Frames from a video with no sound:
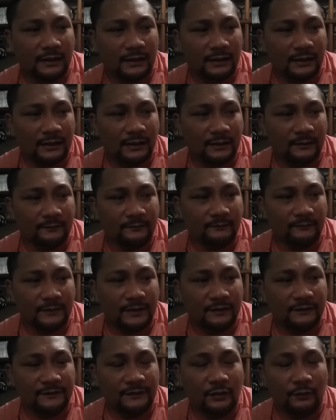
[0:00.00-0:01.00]
Um,
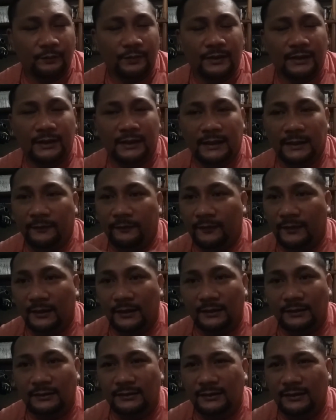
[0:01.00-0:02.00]
I was hoping that I'd
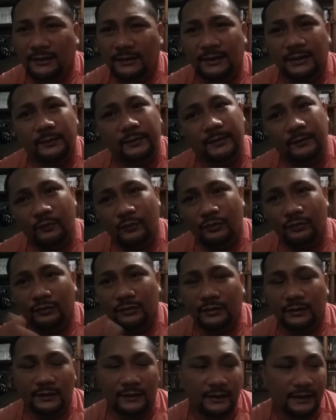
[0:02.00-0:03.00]
find a little bit
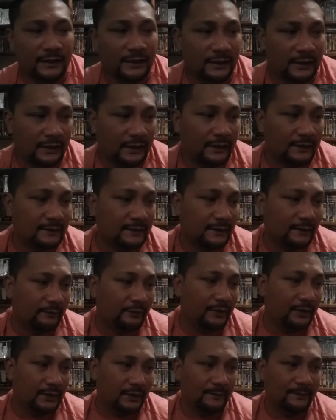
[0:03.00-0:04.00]
more to kind of add to the
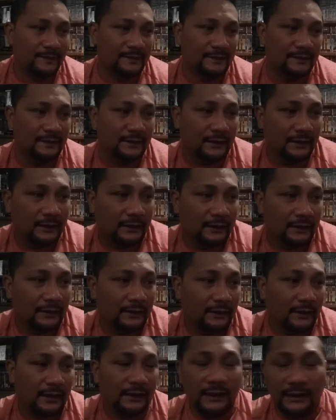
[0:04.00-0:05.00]
pickups,
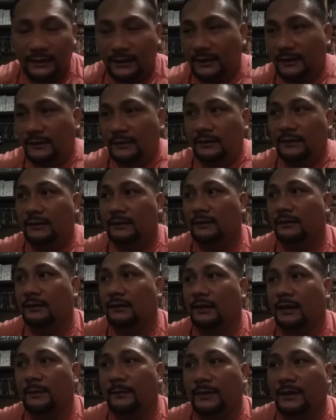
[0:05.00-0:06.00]
and I did.
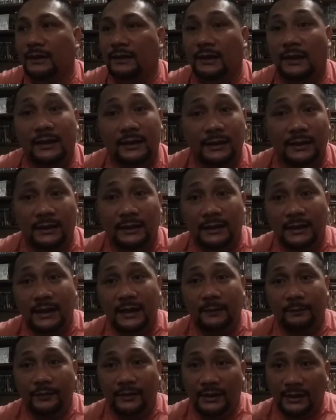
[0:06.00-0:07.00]
I mean, not a
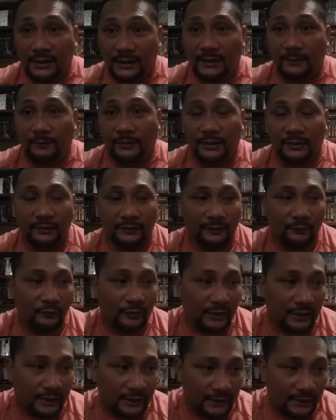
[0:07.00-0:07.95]
lot, but a lot better than what